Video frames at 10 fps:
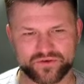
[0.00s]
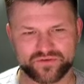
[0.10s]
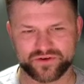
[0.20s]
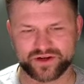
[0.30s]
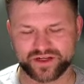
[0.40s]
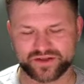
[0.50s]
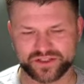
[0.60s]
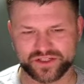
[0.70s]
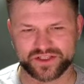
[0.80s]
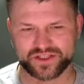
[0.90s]
for it, it was
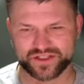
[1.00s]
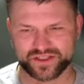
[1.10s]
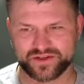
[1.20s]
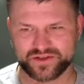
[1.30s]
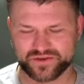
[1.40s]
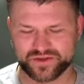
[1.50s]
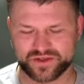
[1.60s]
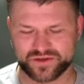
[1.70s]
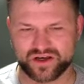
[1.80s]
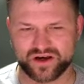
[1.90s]
just is
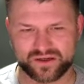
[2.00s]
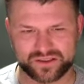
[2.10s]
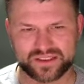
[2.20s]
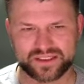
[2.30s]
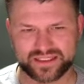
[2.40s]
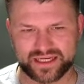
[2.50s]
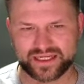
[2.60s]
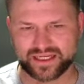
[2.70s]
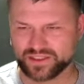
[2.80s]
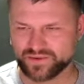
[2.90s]
a lot. It's like
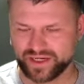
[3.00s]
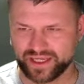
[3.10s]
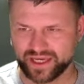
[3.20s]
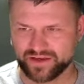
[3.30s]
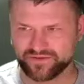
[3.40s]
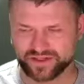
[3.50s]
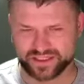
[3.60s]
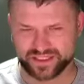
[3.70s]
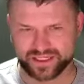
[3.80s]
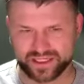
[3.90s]
nearly 20K for a
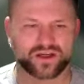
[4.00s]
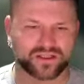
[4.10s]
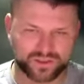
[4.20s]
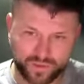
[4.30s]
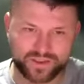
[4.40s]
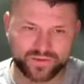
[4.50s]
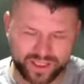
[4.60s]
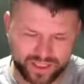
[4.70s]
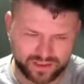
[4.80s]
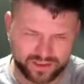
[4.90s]
Signet. Oh,
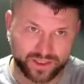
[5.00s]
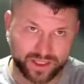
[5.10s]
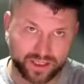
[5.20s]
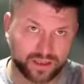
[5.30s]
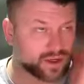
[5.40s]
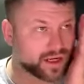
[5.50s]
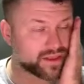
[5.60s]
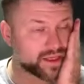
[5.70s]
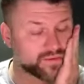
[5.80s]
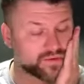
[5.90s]
20 kilowatt, I
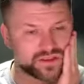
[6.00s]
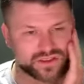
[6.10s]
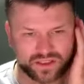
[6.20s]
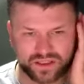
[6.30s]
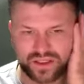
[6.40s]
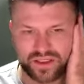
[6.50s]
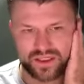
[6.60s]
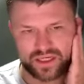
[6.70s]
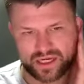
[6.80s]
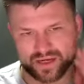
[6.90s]
think it was. So
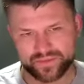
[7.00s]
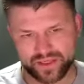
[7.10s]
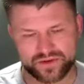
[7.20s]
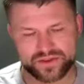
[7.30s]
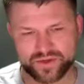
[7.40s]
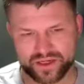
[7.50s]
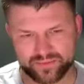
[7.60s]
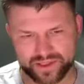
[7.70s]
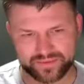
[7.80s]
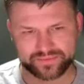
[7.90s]
yeah, it was quite a bit.